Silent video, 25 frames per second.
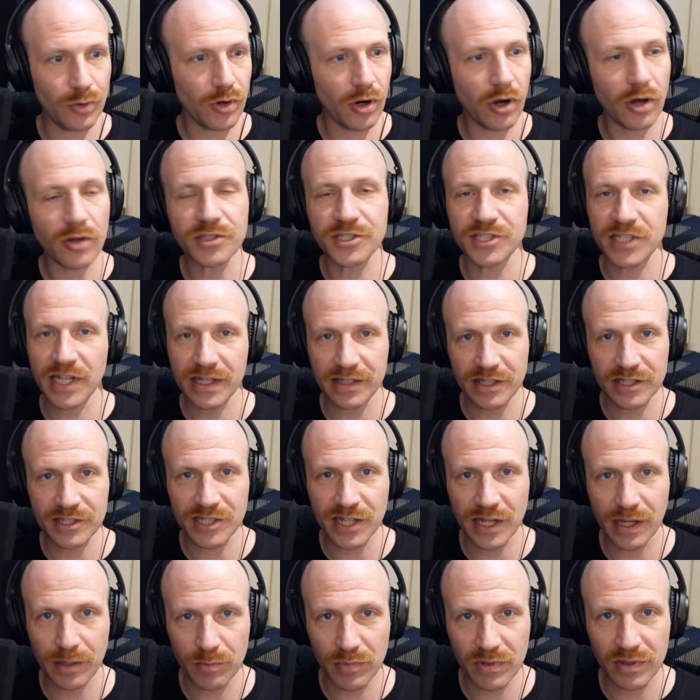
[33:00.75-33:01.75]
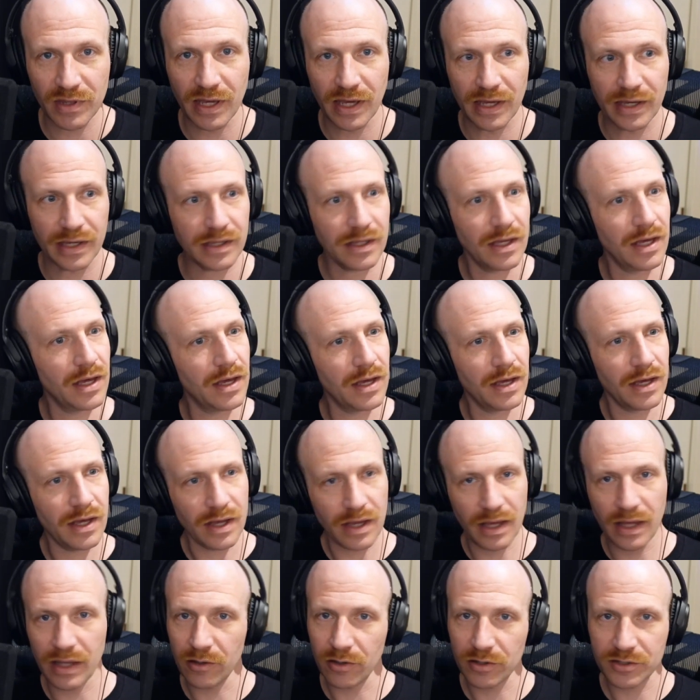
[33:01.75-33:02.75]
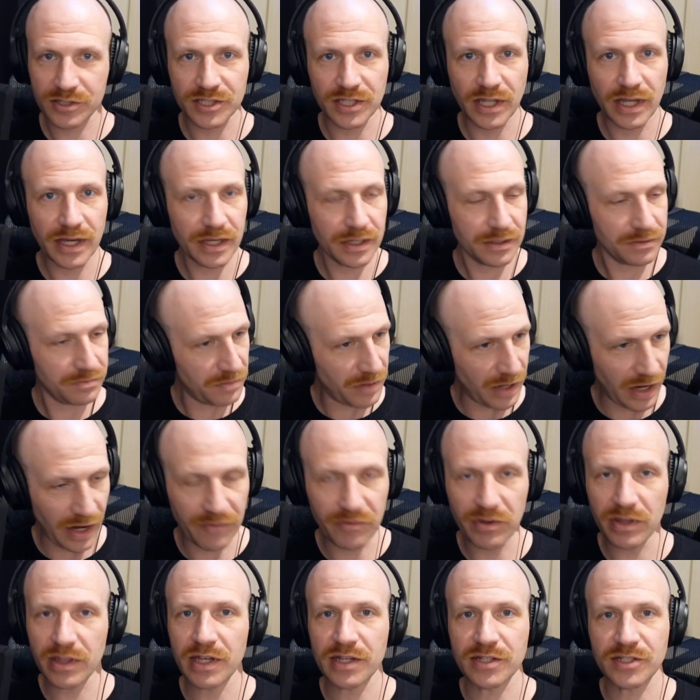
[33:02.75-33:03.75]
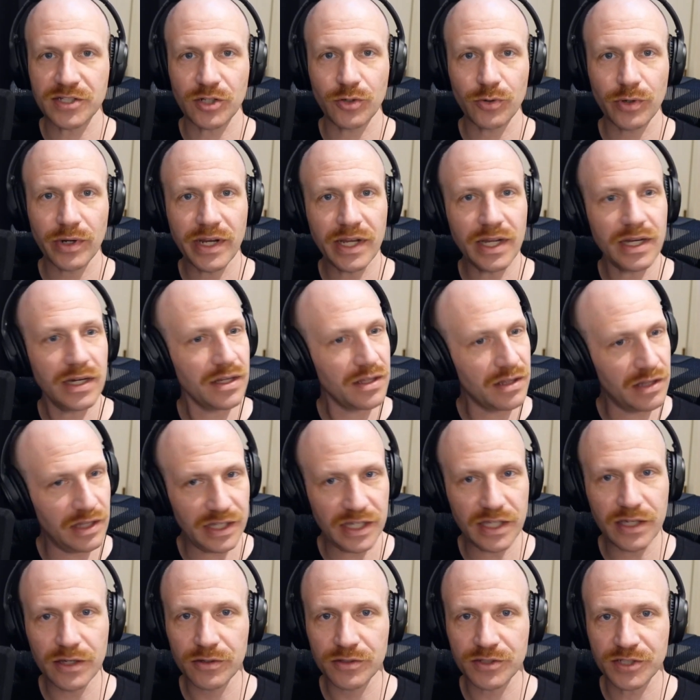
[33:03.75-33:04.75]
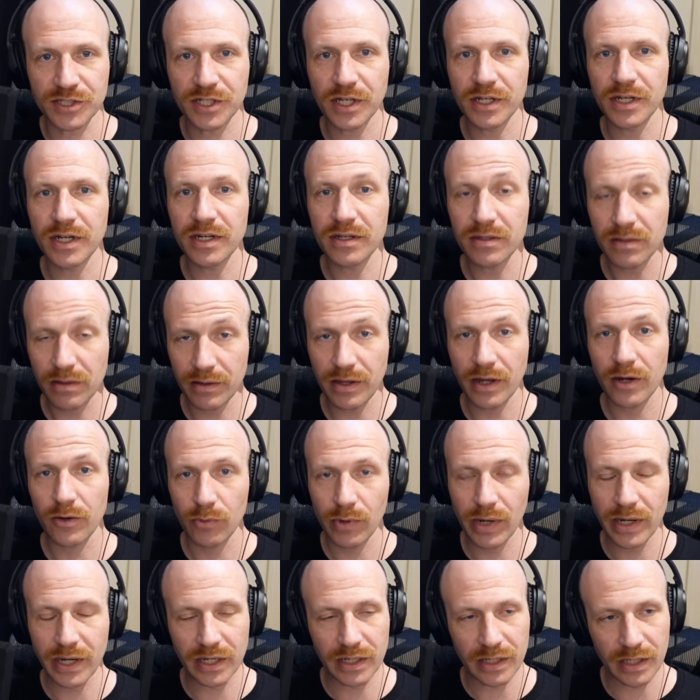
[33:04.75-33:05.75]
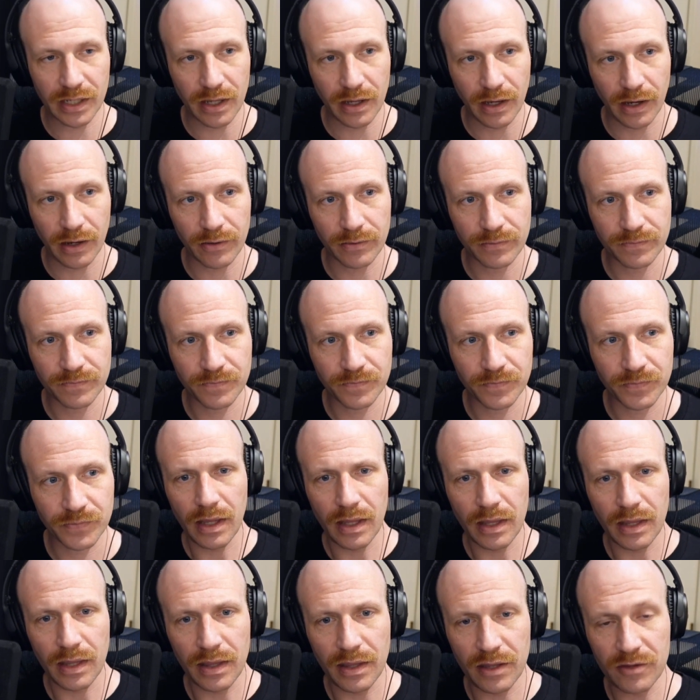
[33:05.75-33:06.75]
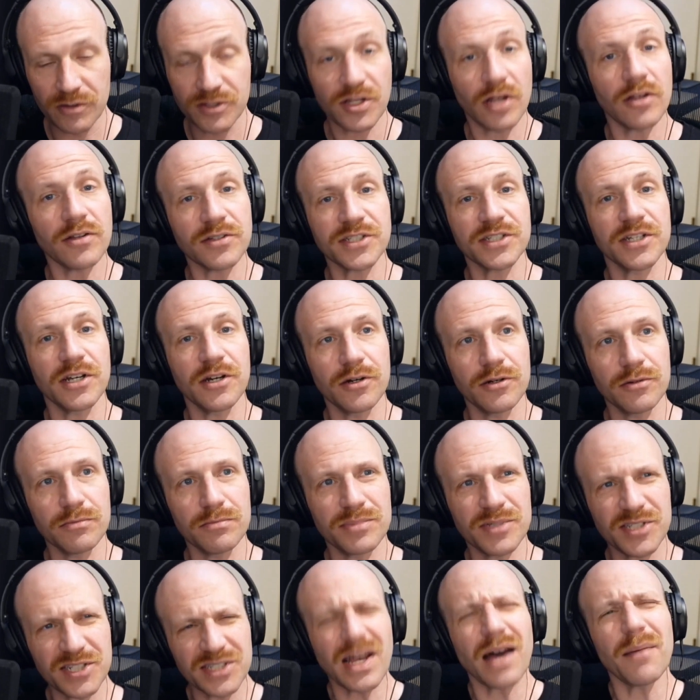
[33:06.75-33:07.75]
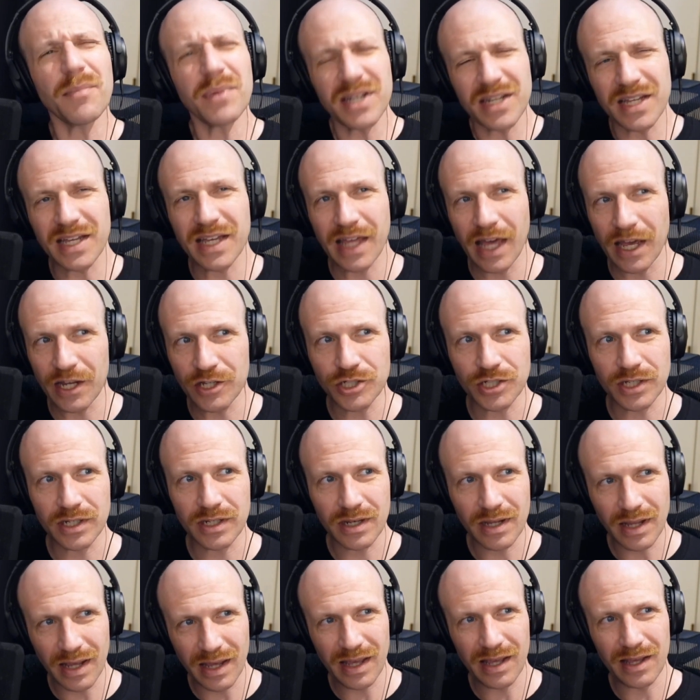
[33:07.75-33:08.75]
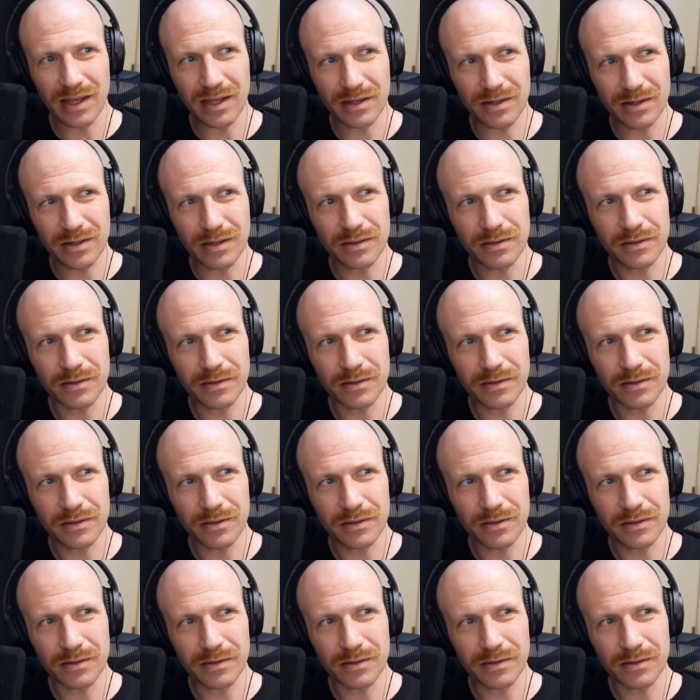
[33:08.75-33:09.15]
all saying the same thing. It looks like everything's green, the yield's good, they're ready to go. There's also some indication in